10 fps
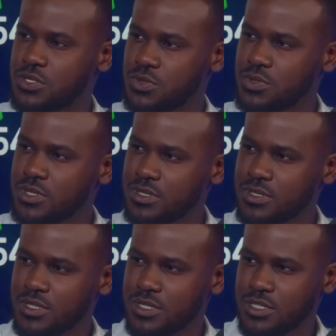soon.
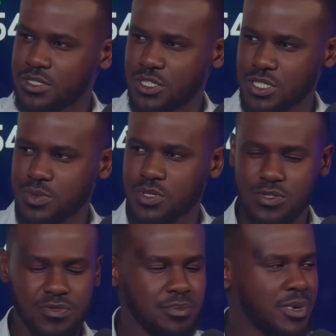Just because
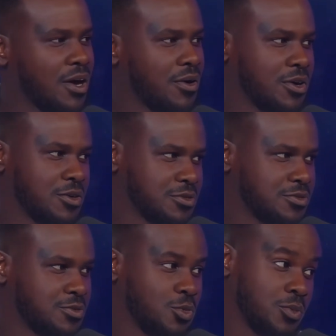of the power
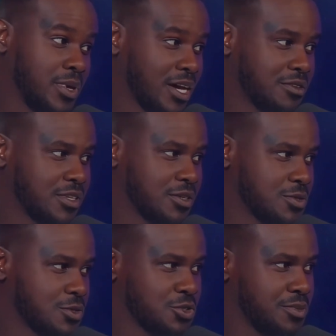of what we have now,
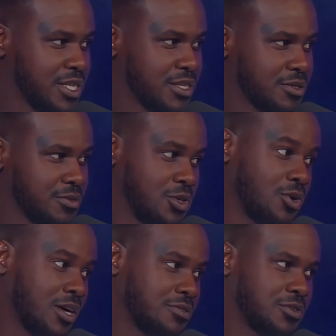social media. We
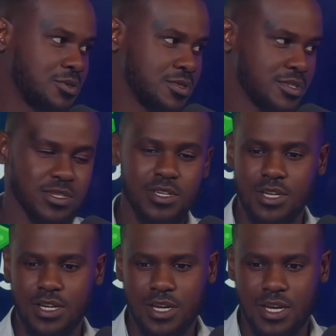all have phones.
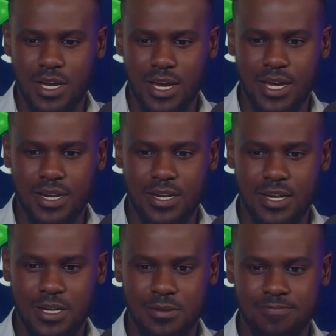And
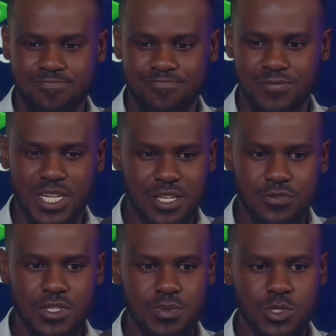the
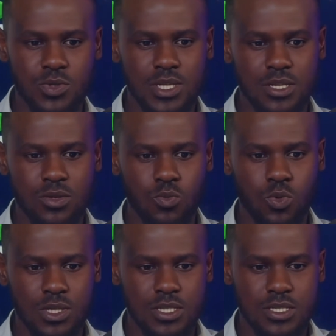difference between
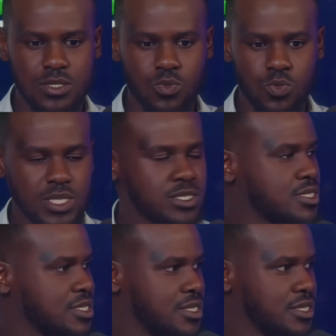what we
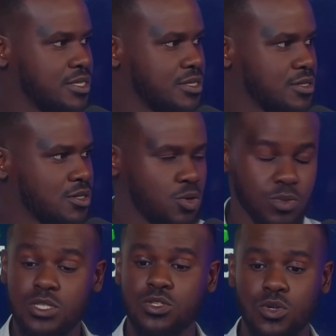see or
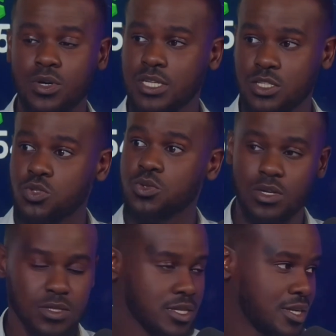we saw in
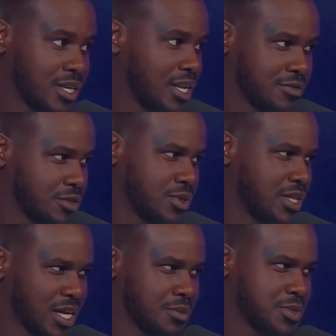2011 with
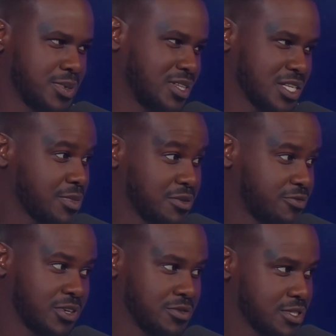the Arab Spring, that's my
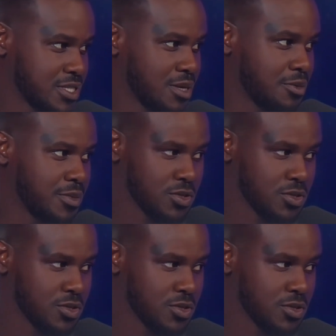favorite example